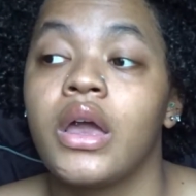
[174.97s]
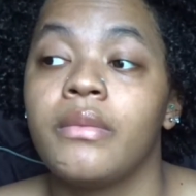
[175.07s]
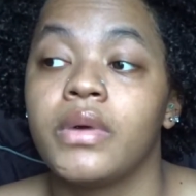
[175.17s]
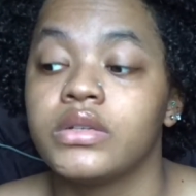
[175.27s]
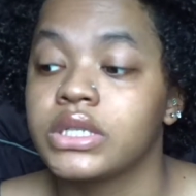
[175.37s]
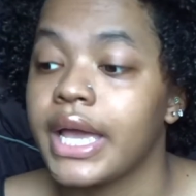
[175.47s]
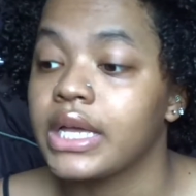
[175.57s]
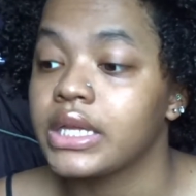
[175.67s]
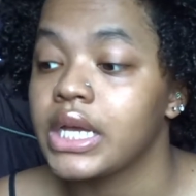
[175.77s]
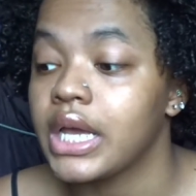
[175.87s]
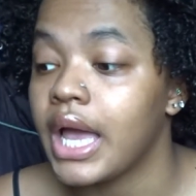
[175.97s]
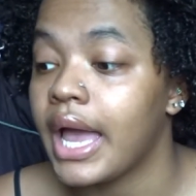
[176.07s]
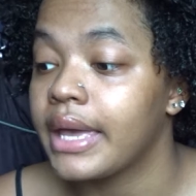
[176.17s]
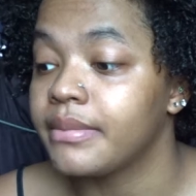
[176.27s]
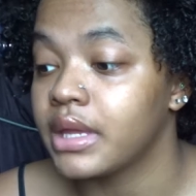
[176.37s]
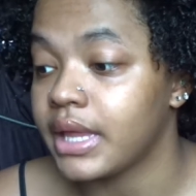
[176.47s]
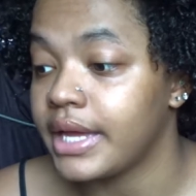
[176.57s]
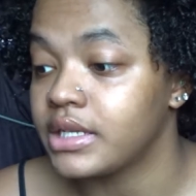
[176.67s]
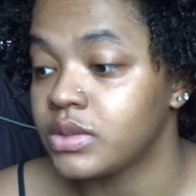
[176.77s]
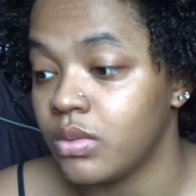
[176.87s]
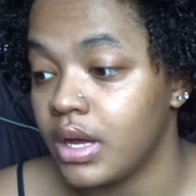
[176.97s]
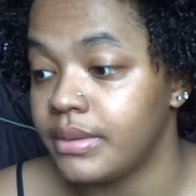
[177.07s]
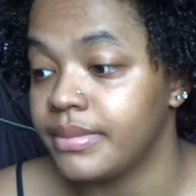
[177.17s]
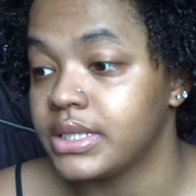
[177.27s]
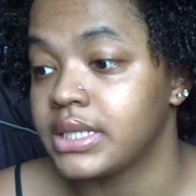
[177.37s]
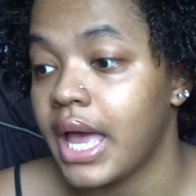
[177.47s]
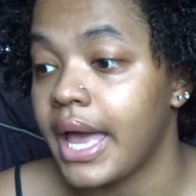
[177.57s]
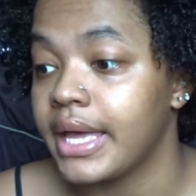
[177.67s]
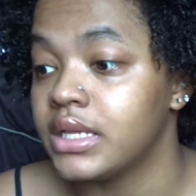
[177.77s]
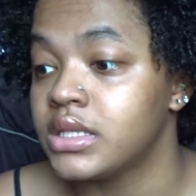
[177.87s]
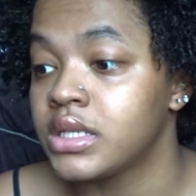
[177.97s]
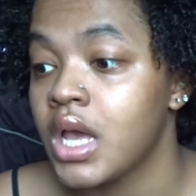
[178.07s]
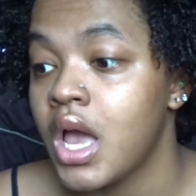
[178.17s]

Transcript: Most likely, I'm the lightest one besides